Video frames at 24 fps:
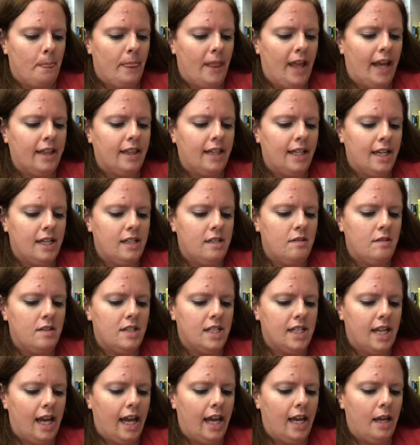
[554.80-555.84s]
At the end of the
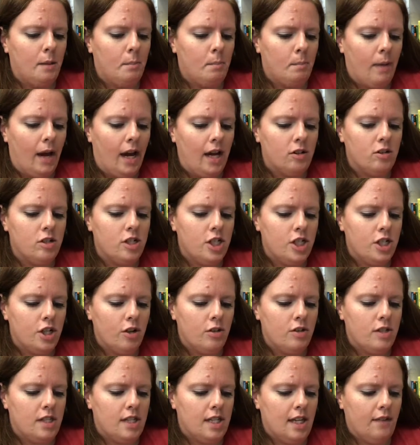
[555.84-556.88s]
day, Myron
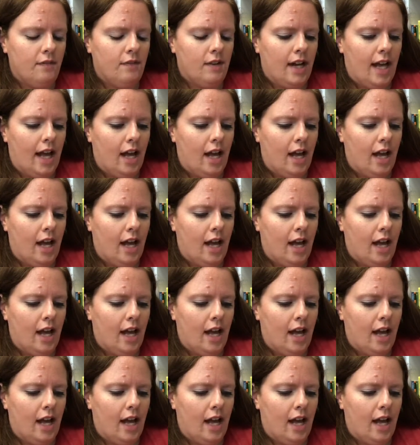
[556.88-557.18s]
showed Stephen